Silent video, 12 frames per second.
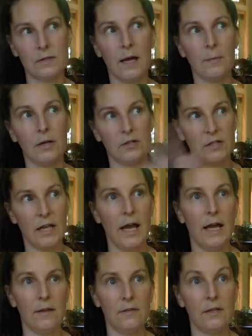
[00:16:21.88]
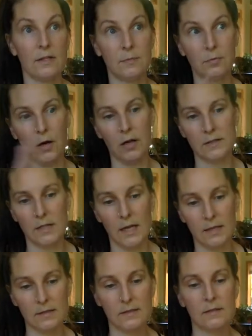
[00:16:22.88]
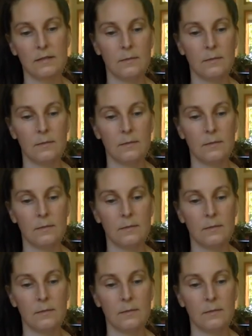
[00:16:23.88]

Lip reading: project had this process,